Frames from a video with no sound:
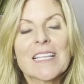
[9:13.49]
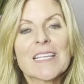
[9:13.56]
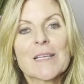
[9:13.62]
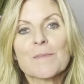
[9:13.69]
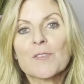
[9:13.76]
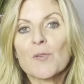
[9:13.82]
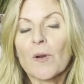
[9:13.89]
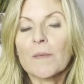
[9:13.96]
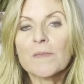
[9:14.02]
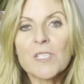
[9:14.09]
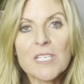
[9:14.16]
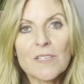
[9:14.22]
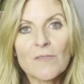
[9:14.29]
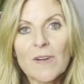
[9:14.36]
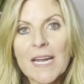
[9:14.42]
The
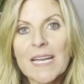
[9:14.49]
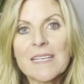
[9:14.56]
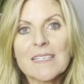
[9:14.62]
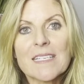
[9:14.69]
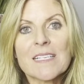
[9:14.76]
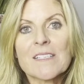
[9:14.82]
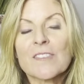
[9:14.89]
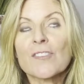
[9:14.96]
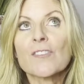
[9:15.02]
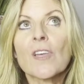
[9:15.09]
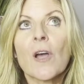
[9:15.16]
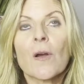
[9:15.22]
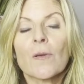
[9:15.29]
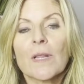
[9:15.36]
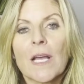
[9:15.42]
absorption rate is
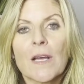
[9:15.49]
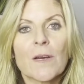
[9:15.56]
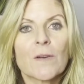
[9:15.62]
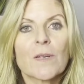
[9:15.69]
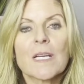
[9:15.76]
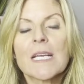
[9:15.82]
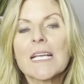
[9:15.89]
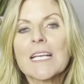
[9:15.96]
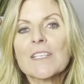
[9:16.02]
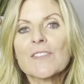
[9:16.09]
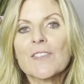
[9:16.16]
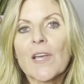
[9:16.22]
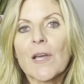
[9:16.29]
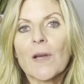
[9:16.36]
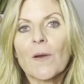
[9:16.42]
so low.
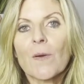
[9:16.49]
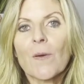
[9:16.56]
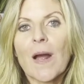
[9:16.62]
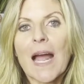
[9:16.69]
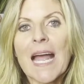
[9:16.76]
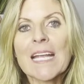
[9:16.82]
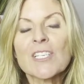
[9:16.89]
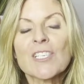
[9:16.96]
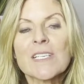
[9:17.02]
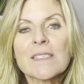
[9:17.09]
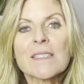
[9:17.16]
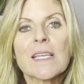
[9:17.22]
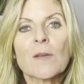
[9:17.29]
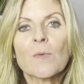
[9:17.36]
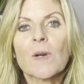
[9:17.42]
So I
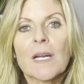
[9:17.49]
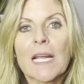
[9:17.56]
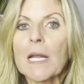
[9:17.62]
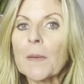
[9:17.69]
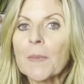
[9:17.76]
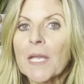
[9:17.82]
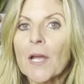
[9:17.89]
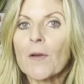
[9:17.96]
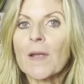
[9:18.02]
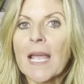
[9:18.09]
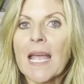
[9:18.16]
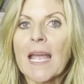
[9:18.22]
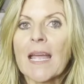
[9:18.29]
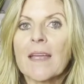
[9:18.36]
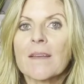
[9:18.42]
just think we're going to be
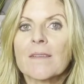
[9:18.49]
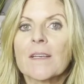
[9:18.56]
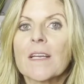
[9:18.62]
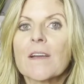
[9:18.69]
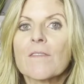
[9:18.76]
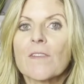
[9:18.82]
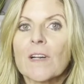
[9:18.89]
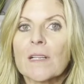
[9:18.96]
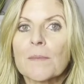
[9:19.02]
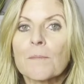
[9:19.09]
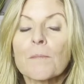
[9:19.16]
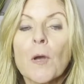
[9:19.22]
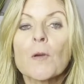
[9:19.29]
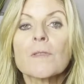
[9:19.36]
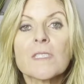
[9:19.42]
okay for
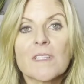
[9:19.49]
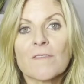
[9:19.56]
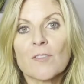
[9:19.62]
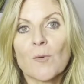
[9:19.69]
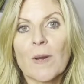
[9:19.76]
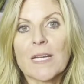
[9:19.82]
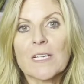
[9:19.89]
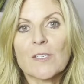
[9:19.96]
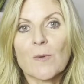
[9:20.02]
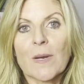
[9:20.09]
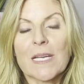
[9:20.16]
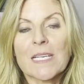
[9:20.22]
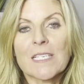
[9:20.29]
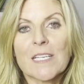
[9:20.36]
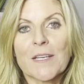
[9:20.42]
most of
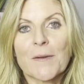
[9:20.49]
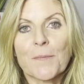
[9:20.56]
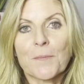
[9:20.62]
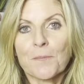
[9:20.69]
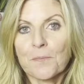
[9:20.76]
2022.